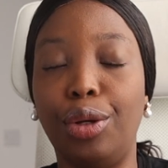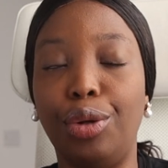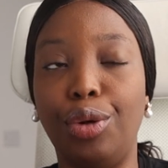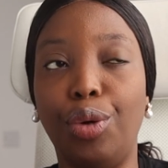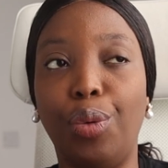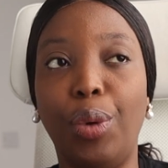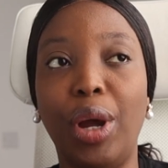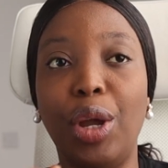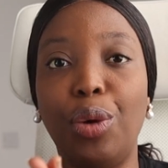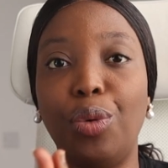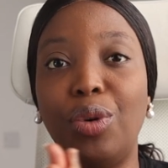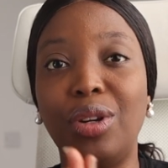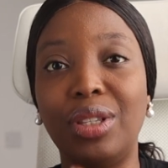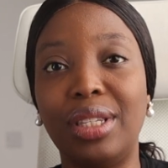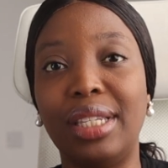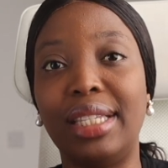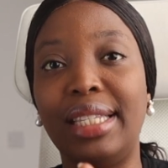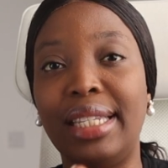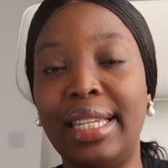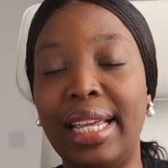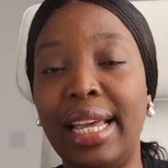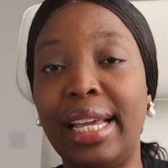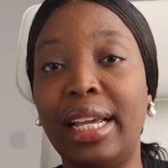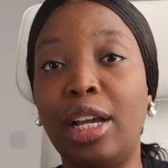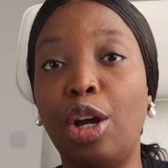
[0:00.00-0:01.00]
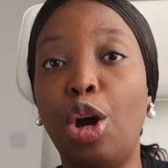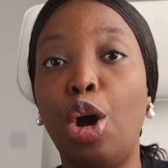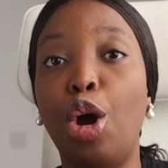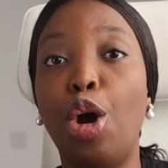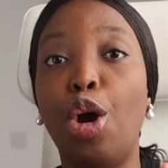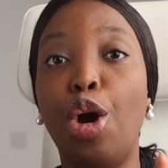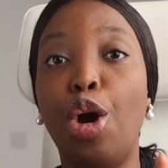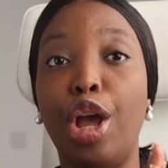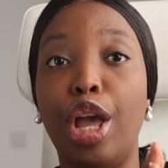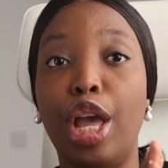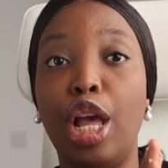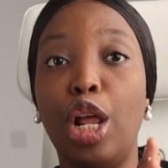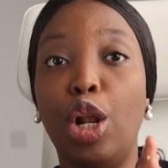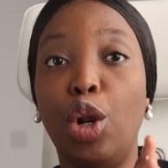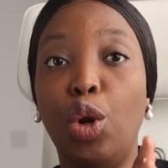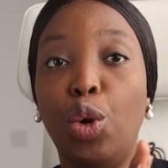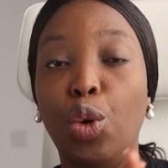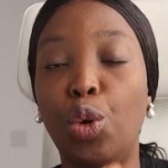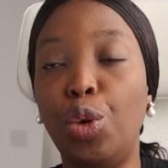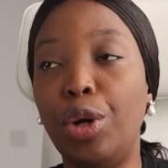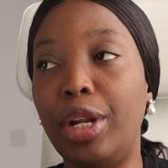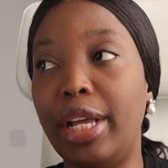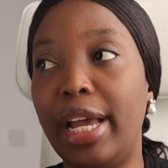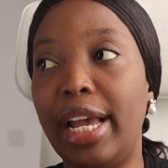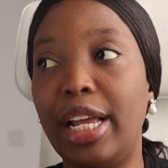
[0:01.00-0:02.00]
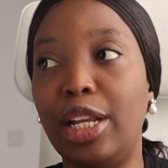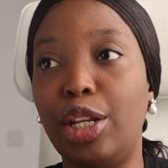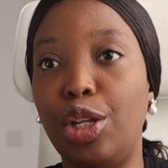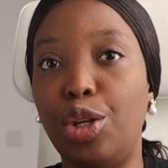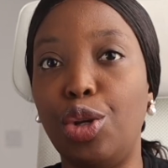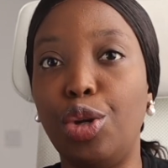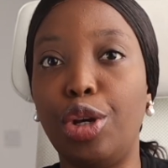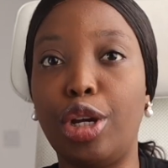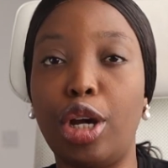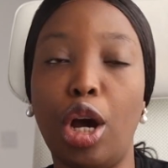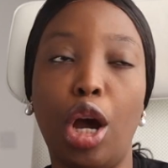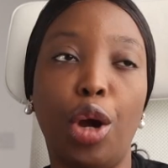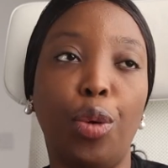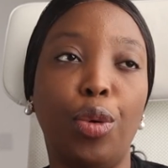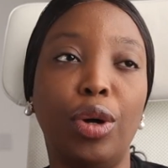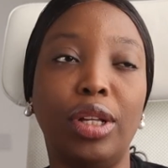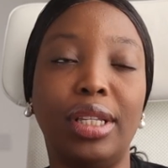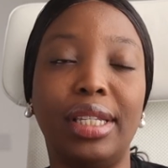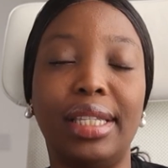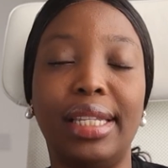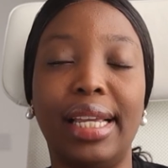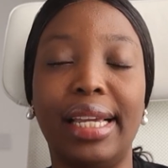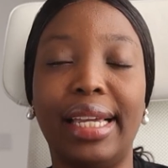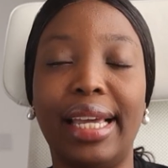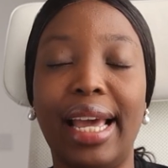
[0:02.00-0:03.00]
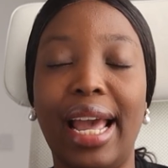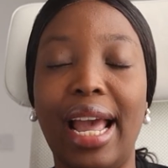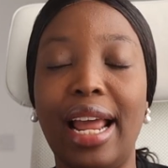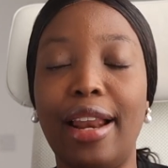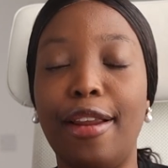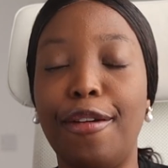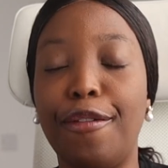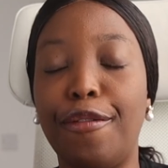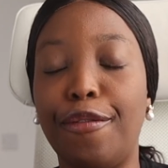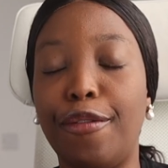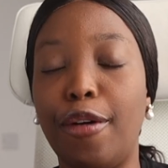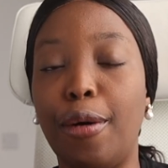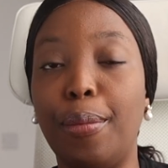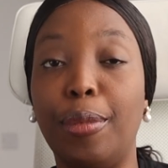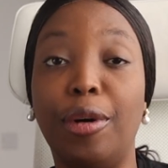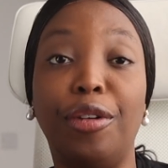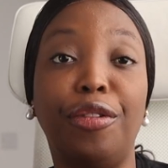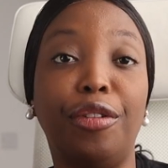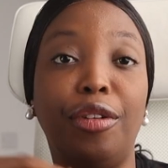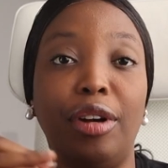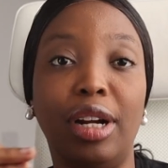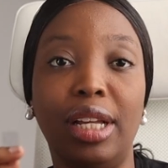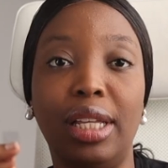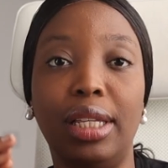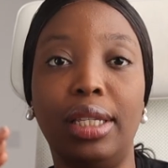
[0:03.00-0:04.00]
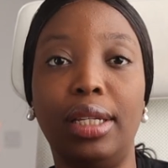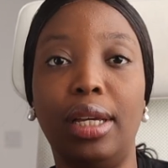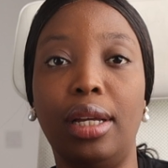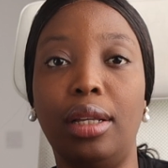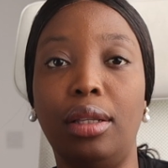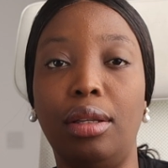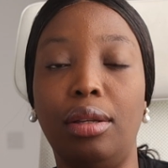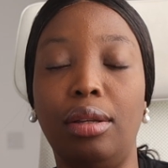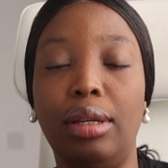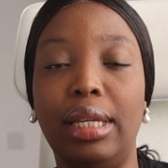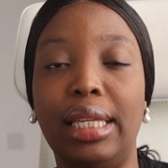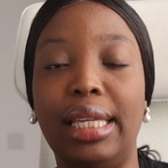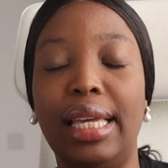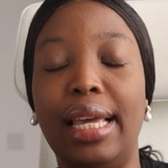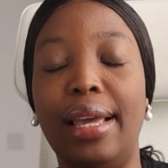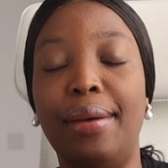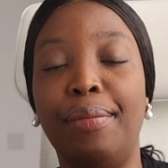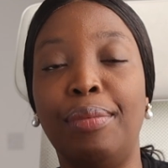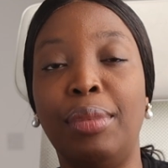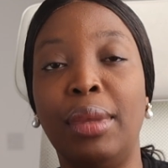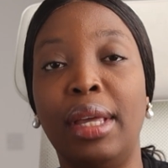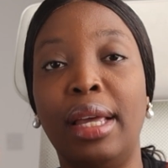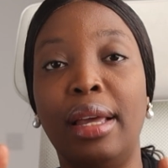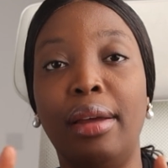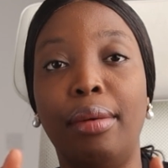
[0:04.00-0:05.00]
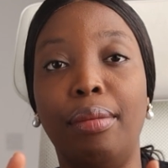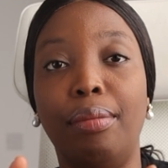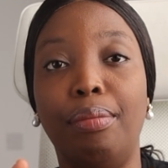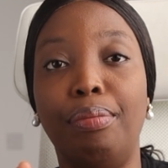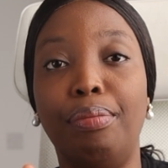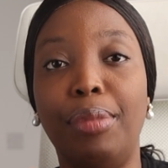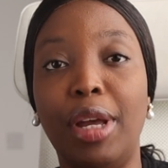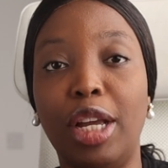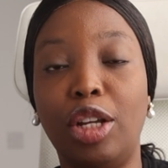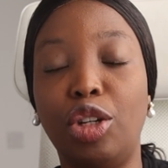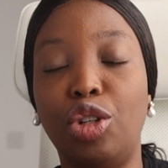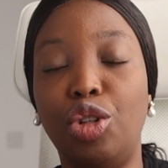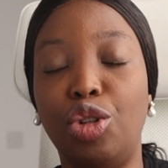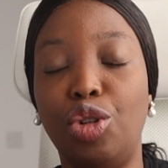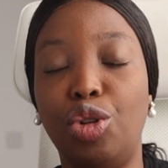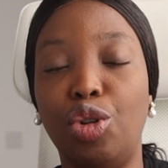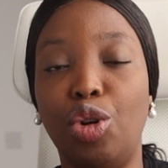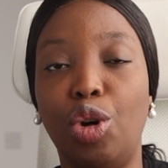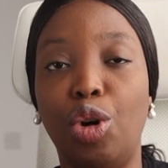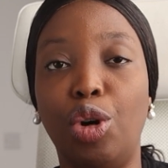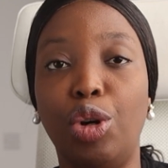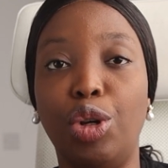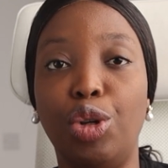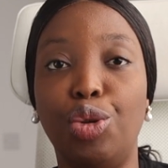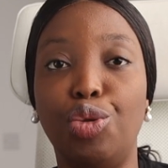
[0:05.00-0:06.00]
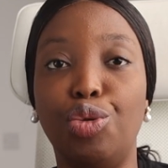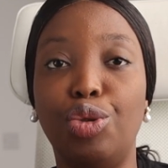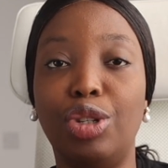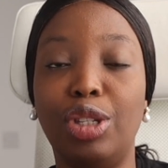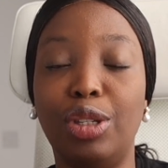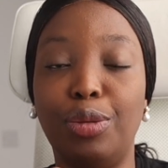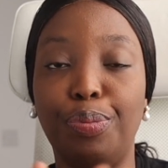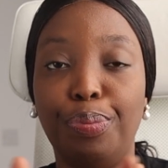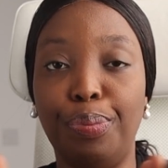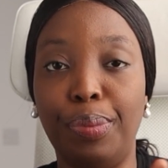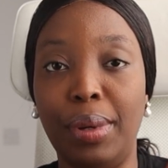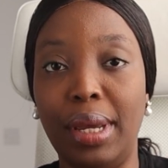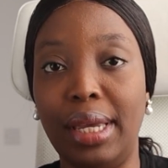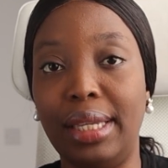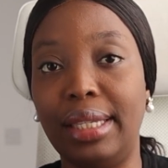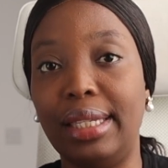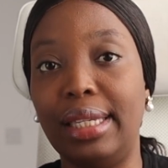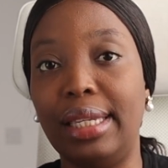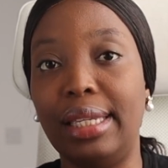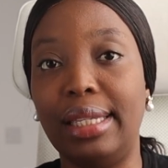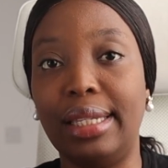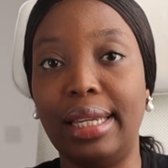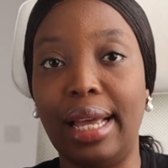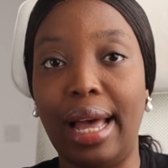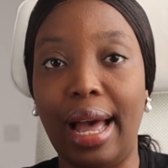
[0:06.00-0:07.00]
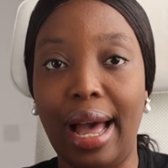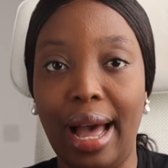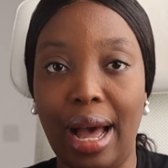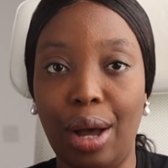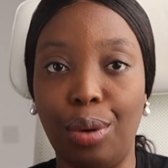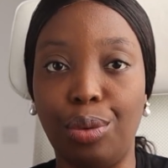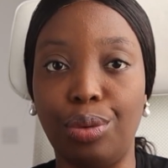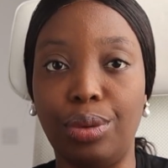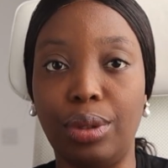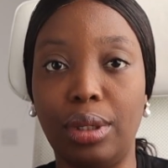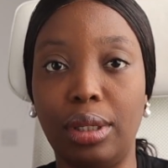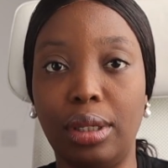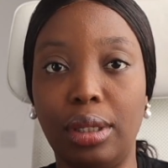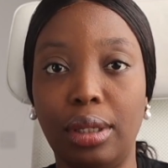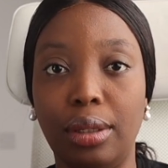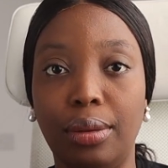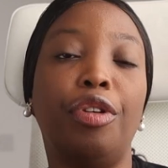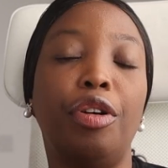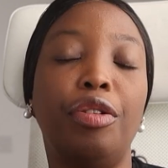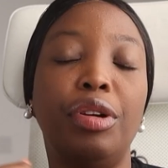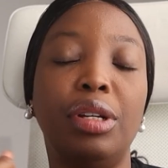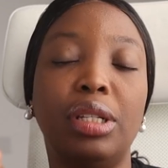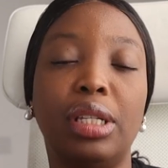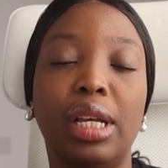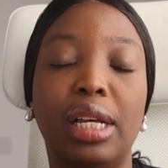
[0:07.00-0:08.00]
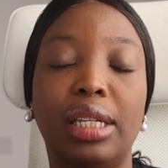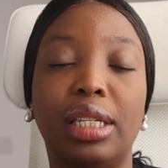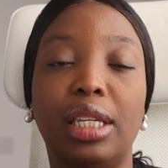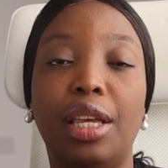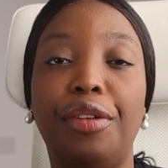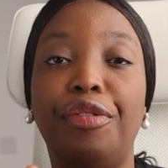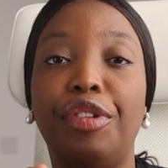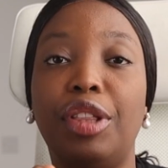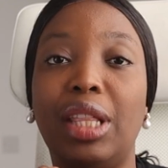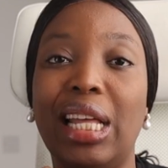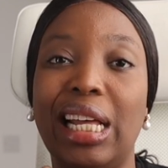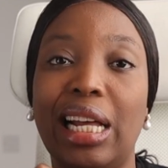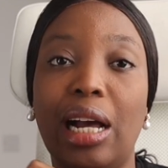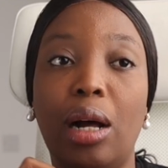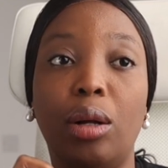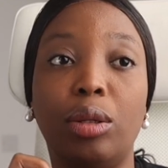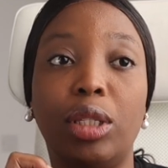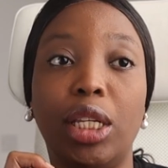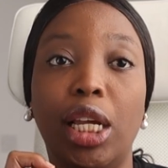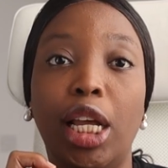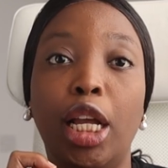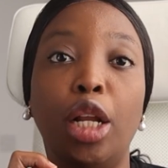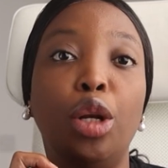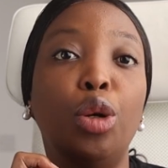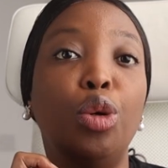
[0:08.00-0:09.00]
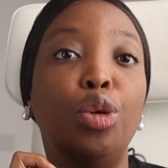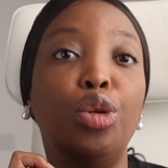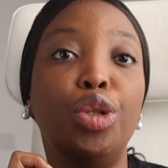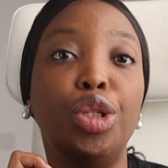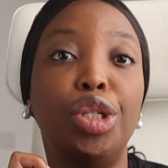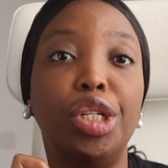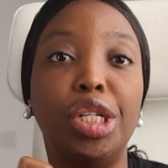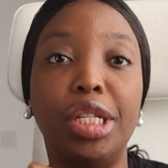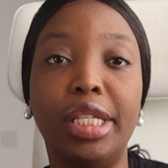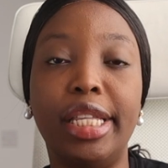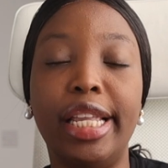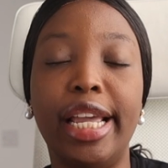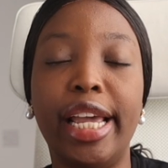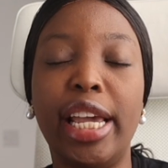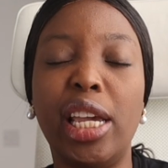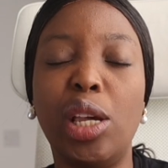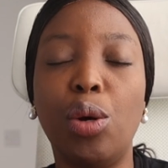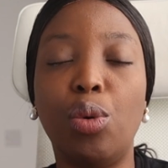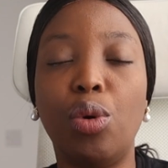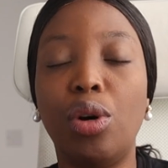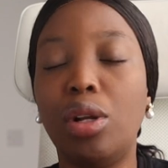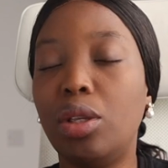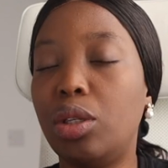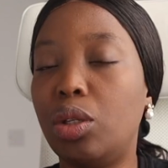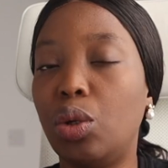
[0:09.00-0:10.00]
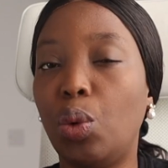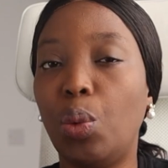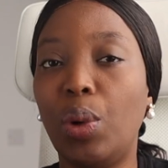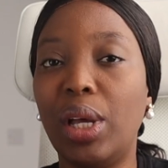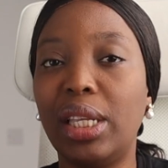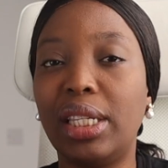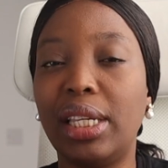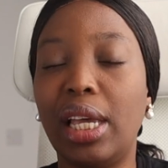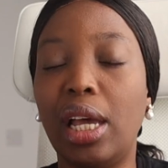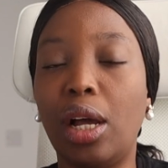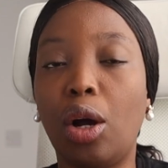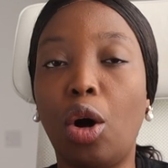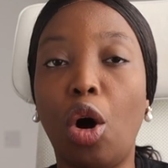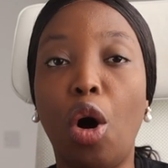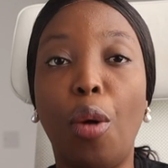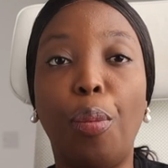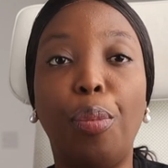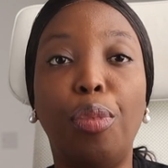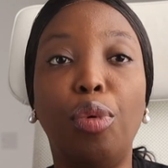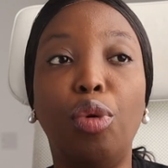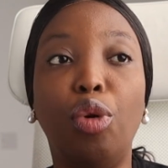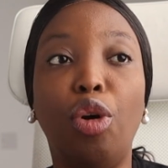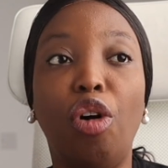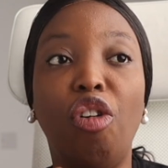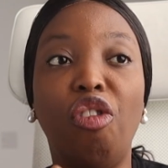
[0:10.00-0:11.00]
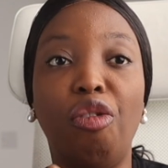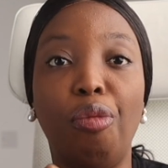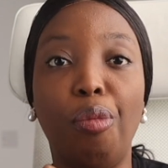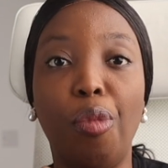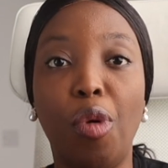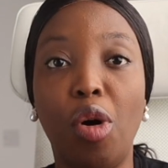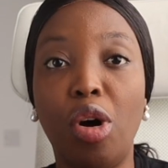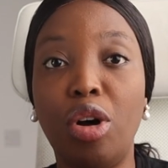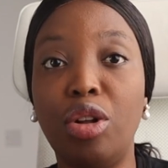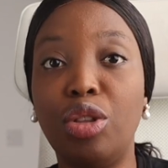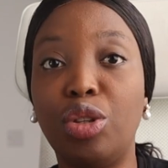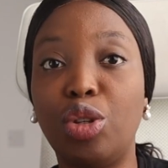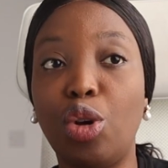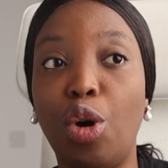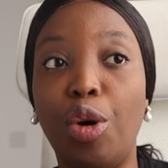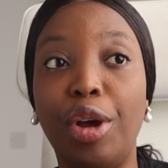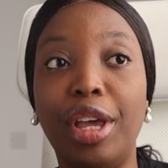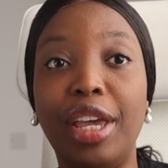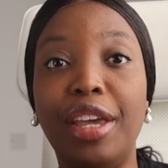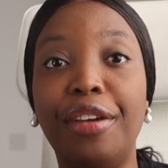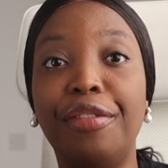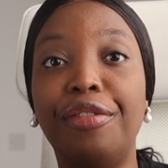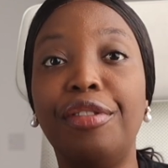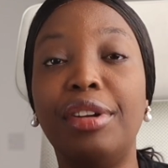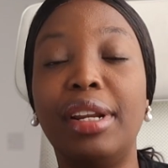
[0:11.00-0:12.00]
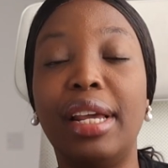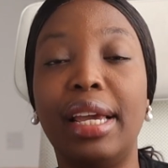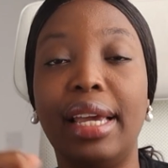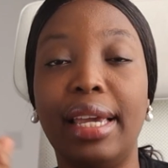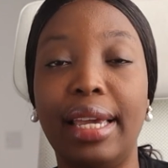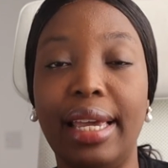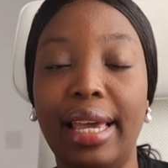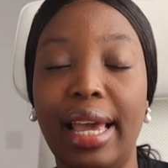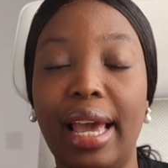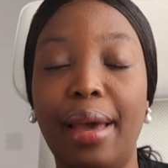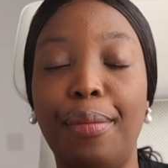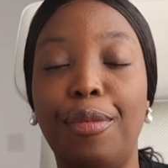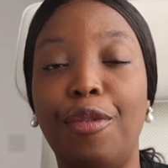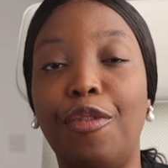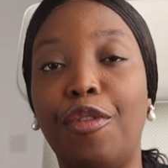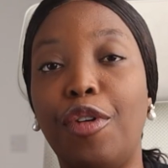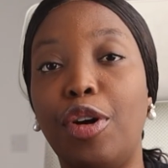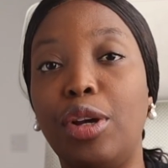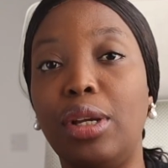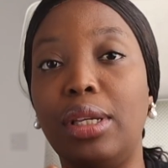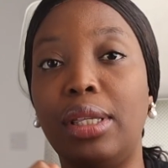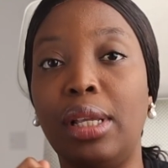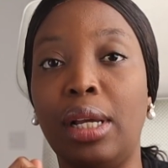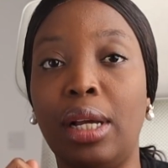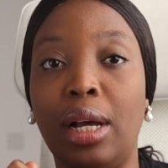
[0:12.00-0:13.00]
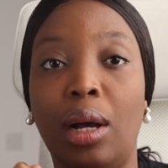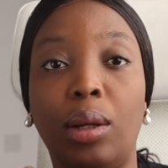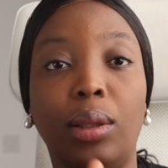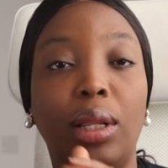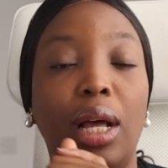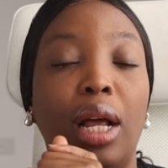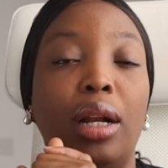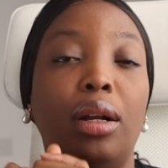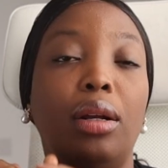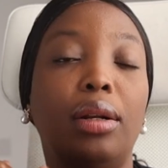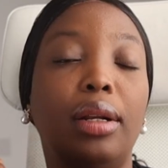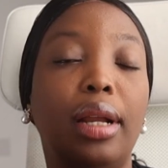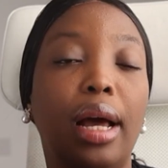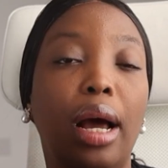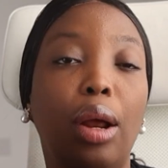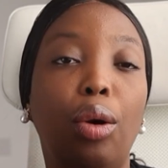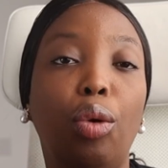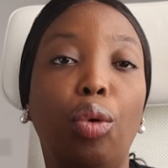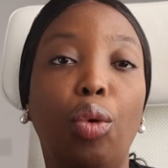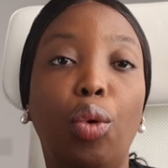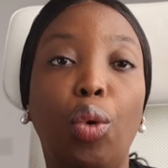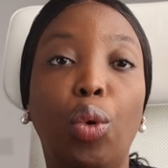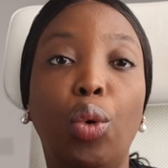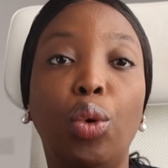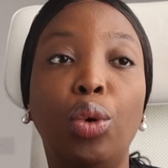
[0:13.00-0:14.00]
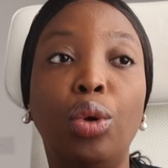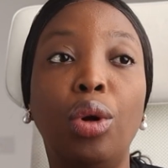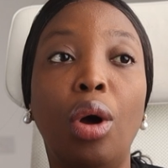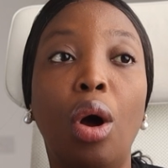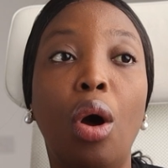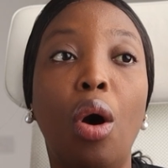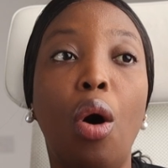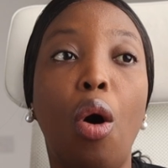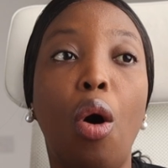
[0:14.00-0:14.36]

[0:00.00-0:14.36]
When you want to take a loan here in the UK or you want to take any form of credit here in the UK, make sure you space it out. For instance, if you take out a loan today, you want to wait a couple of months or even a year before you take out another loan.